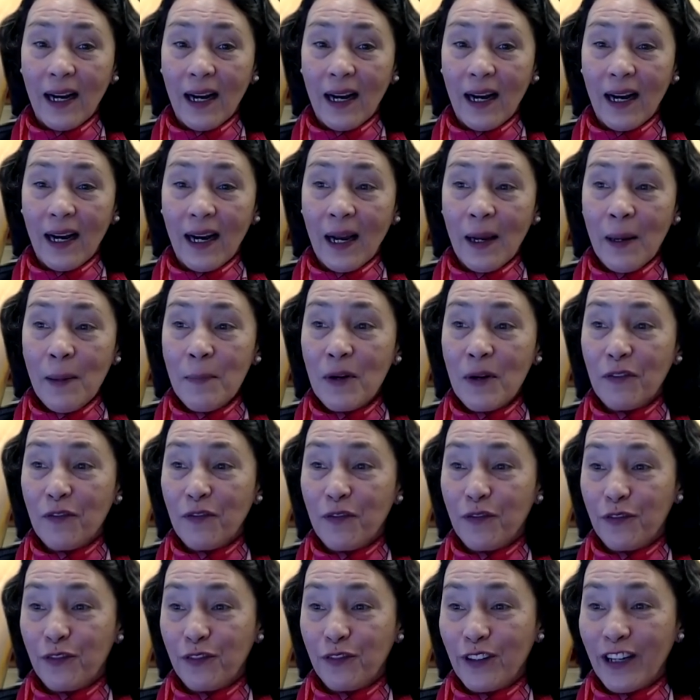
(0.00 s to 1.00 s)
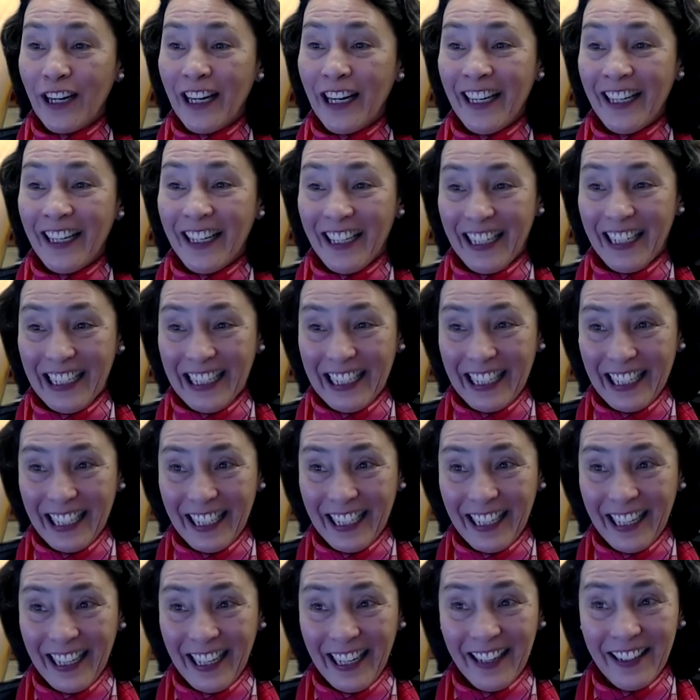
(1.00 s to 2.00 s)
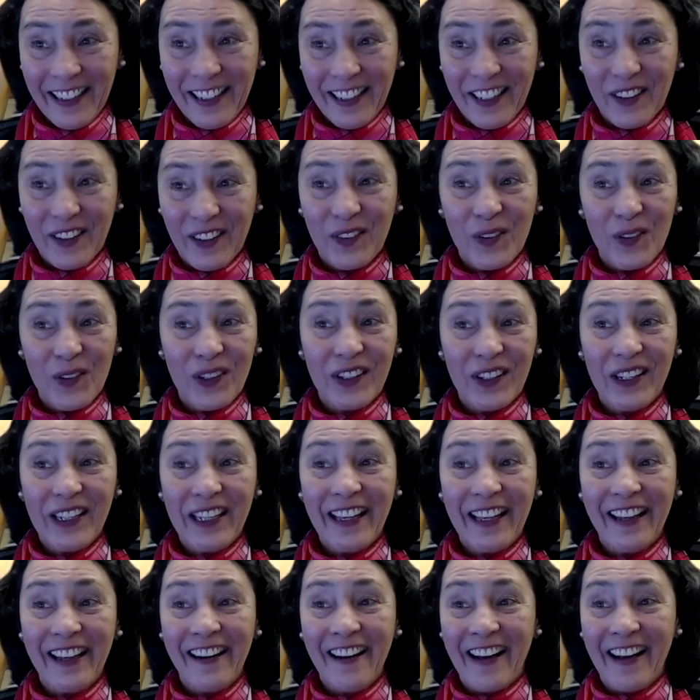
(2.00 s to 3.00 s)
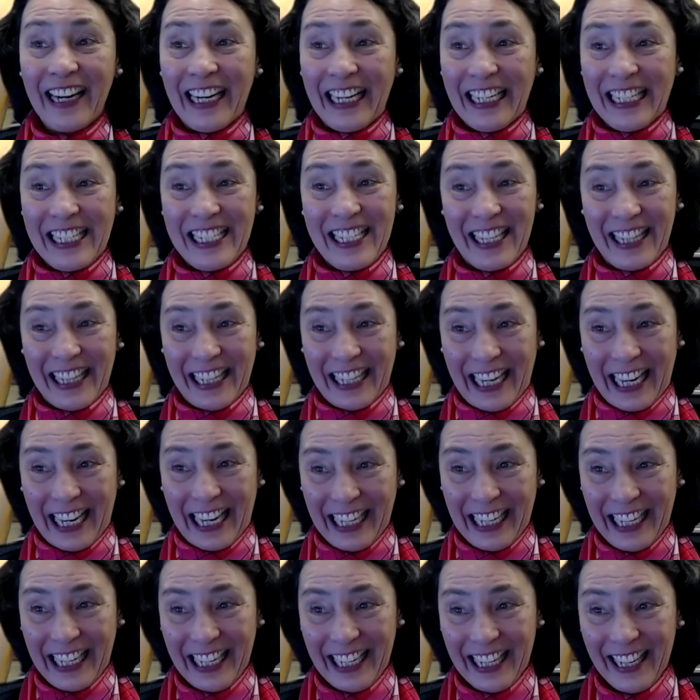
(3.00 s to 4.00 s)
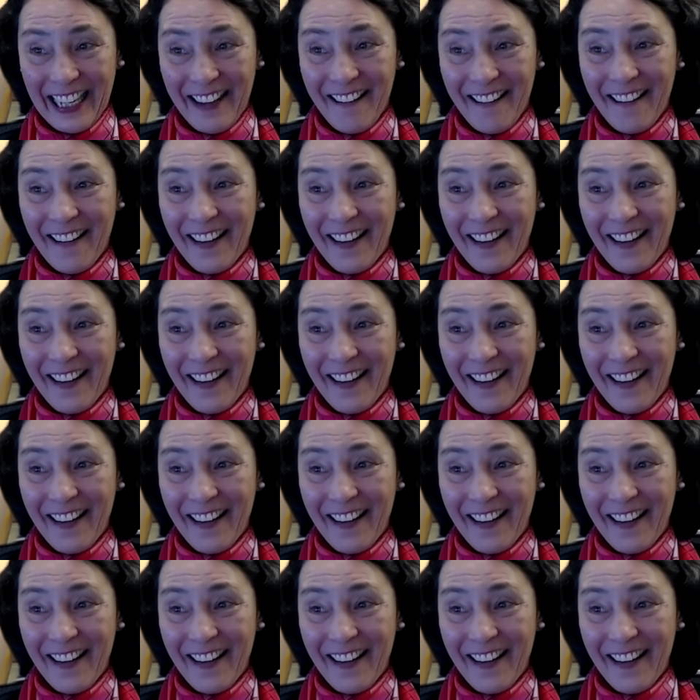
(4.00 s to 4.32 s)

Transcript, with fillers: I'm afraid I uh, cannot answer that. Okay.